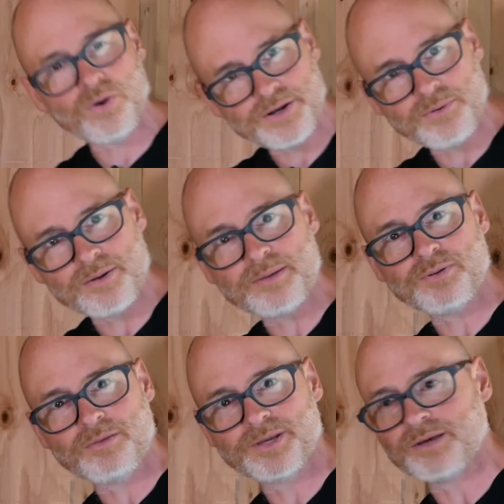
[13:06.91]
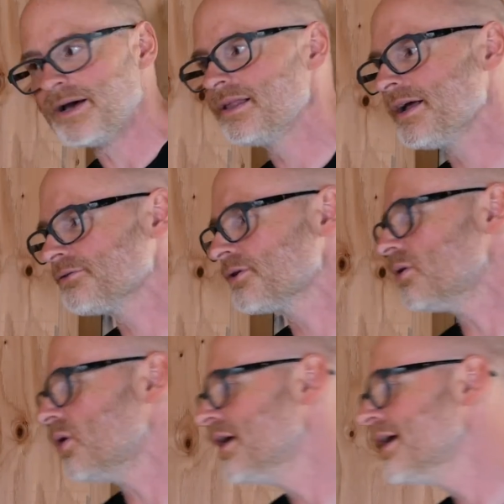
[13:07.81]
already run my plumbing and my
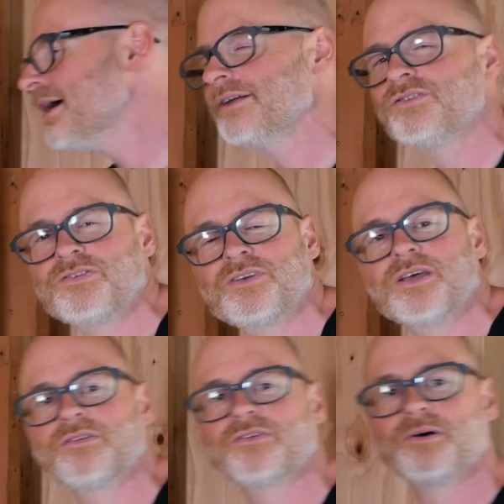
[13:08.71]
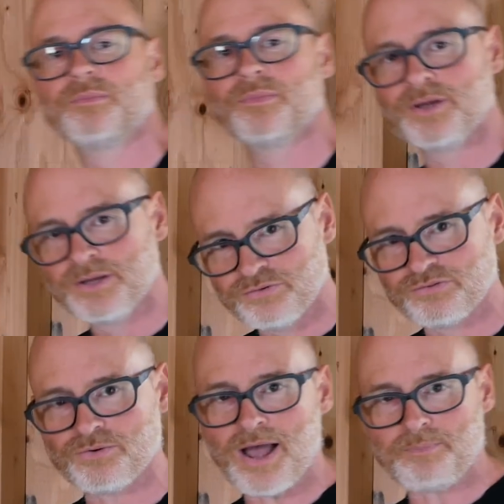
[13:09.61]
electrical, I just get some
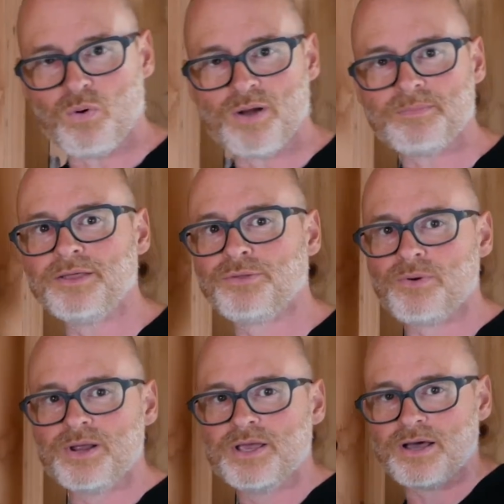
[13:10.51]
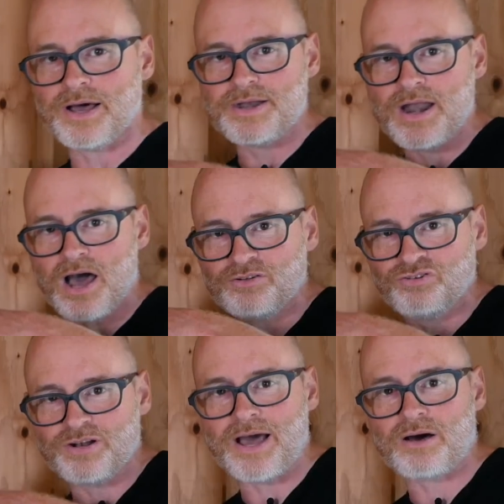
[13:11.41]
scrap 1x3, I
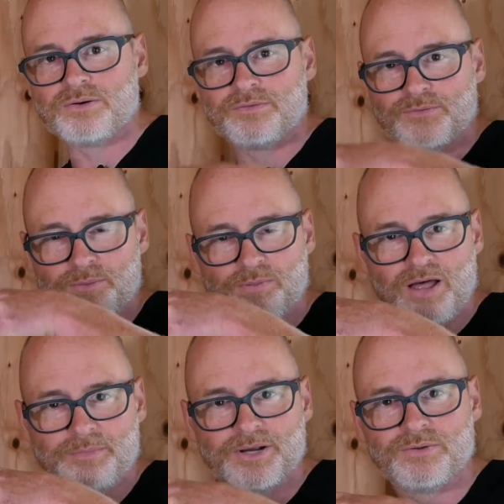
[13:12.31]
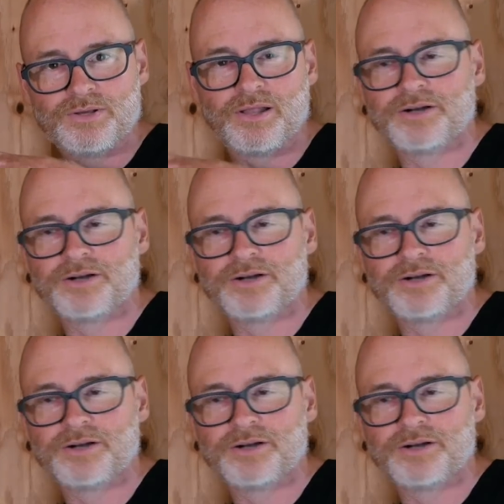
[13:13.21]
notch it out for the plumbing or the